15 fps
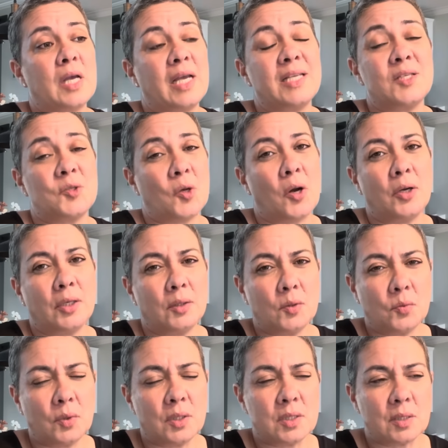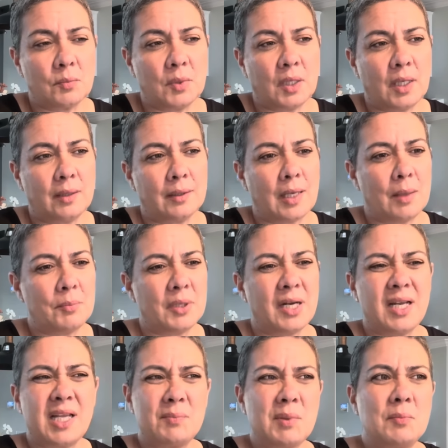I started doing something like that, but a
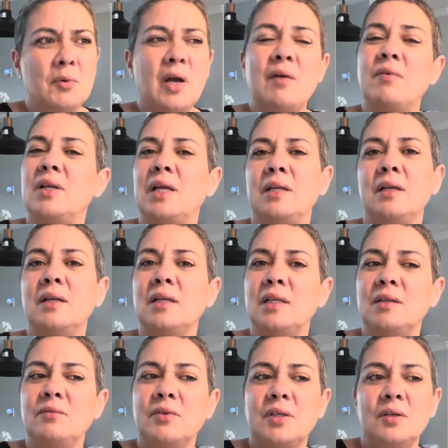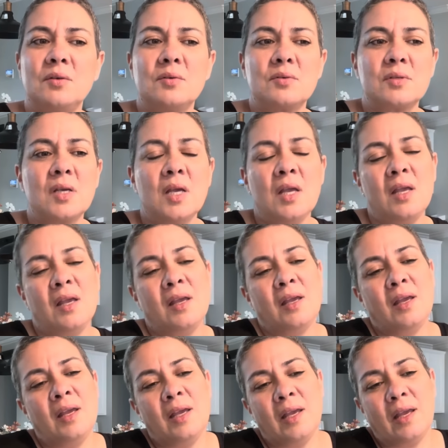lot of people have a lot of cleaning videos.
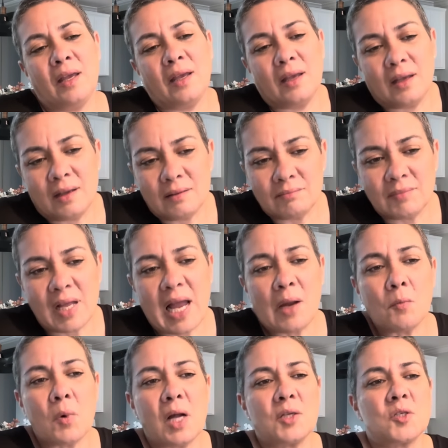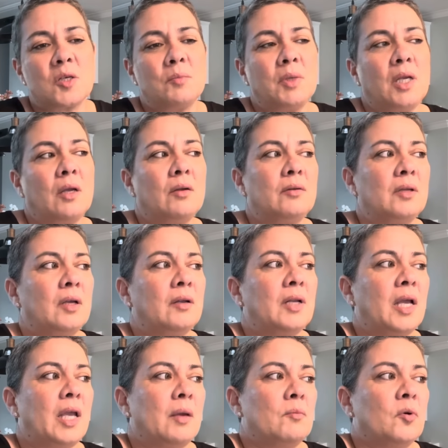I watch them here and there and
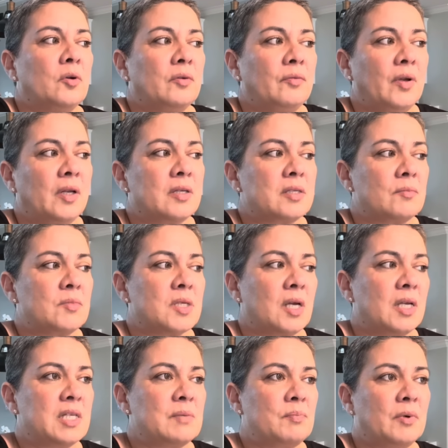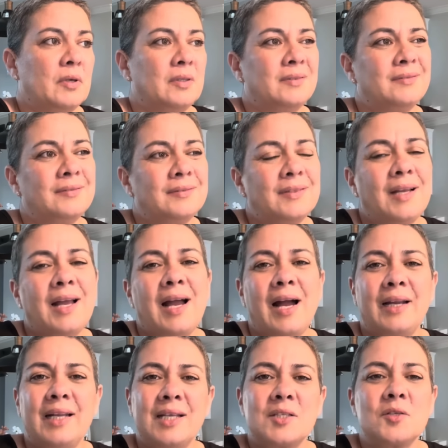I get motivated sometimes, but uh, I
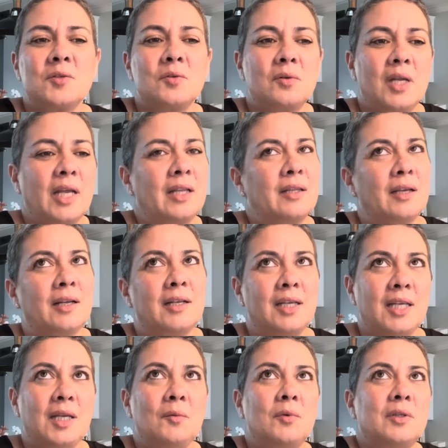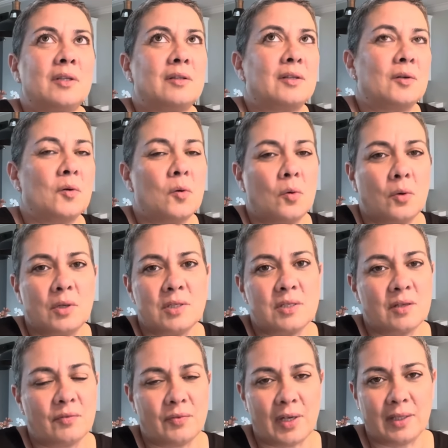like to do like the cleaning with the decor and
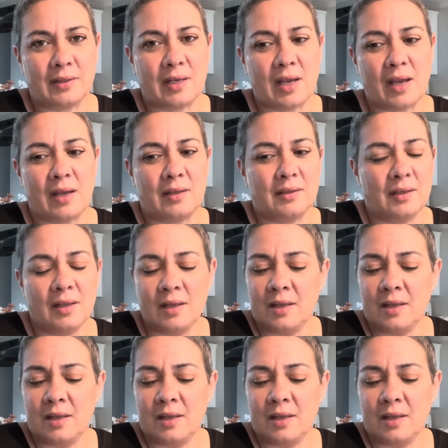stuff like that.